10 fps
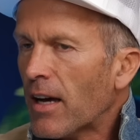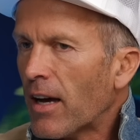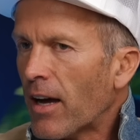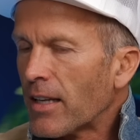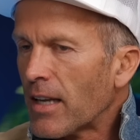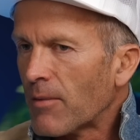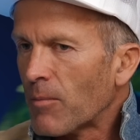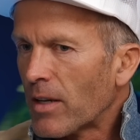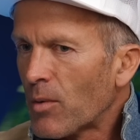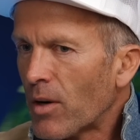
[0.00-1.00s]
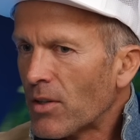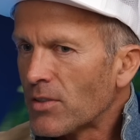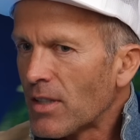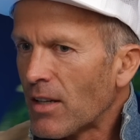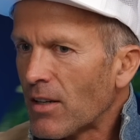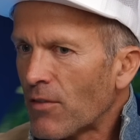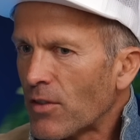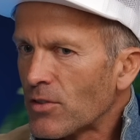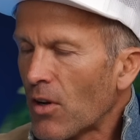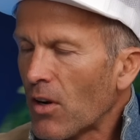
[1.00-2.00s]
Uh, again, my quote is say, you know, if
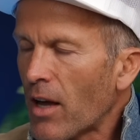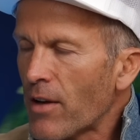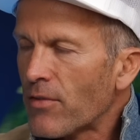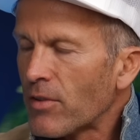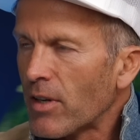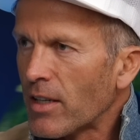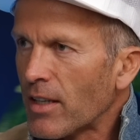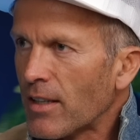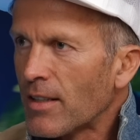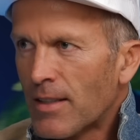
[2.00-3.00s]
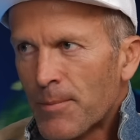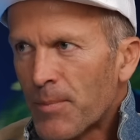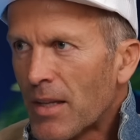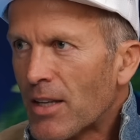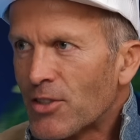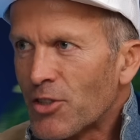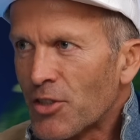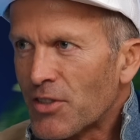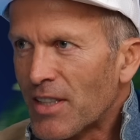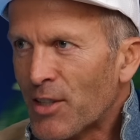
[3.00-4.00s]
it's not life threatening, it's
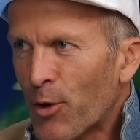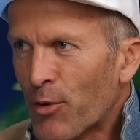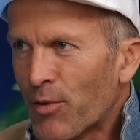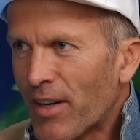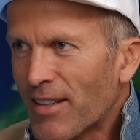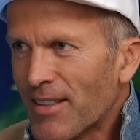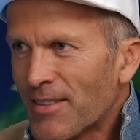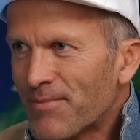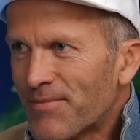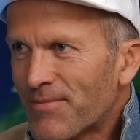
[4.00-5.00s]
just ego threatening.